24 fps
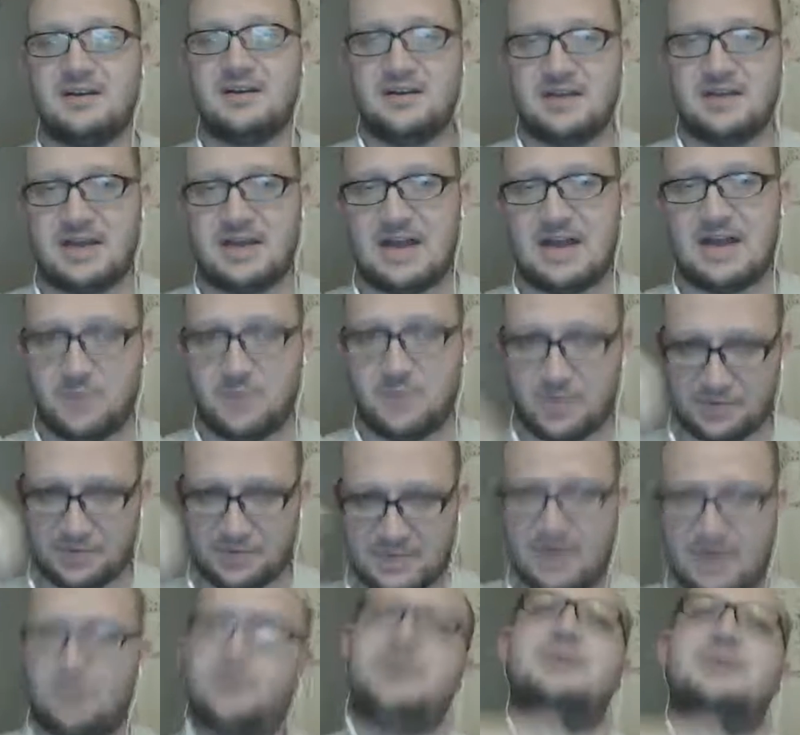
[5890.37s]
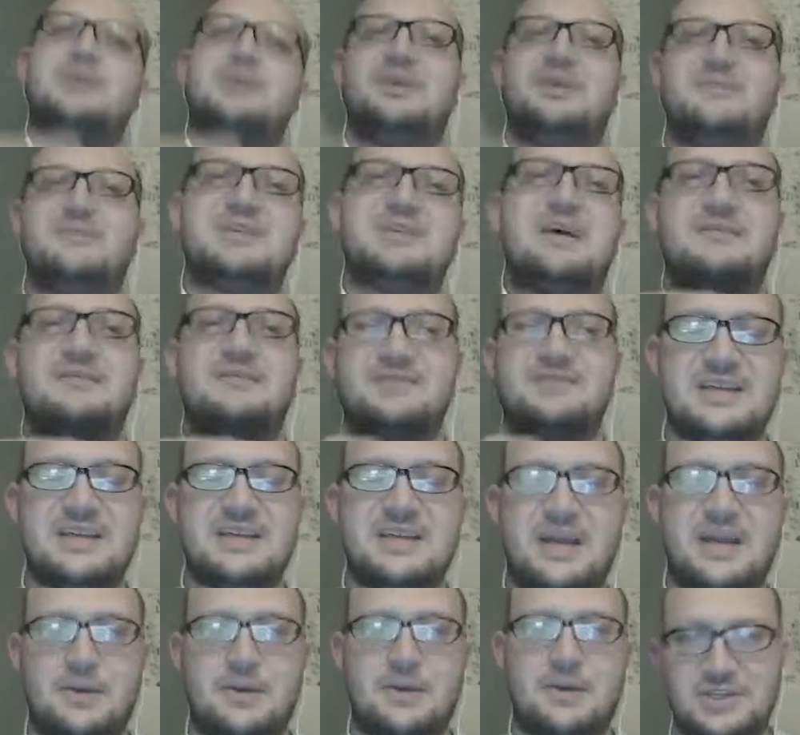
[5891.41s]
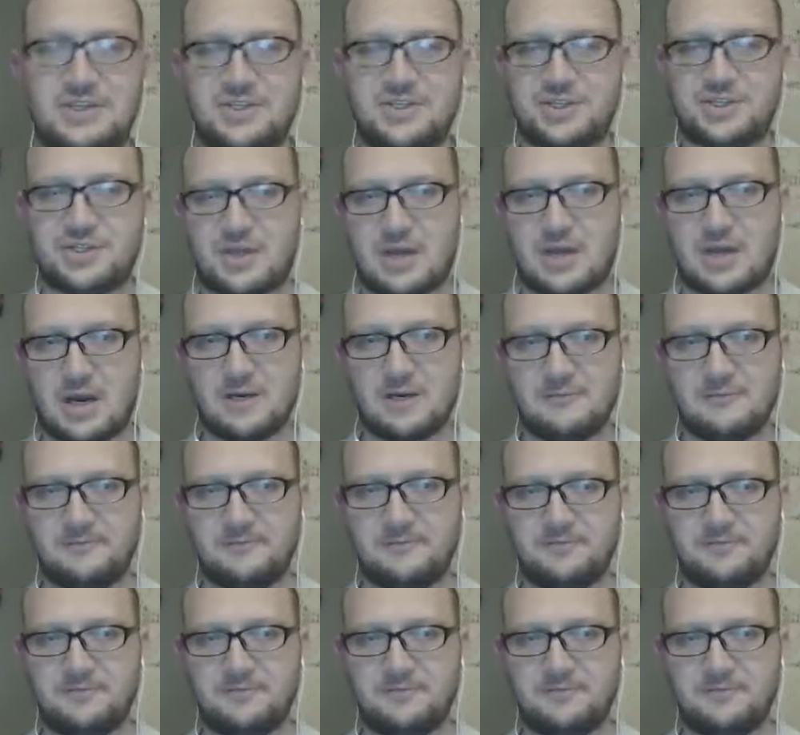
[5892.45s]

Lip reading: have both now reeled themselves in and reached the cart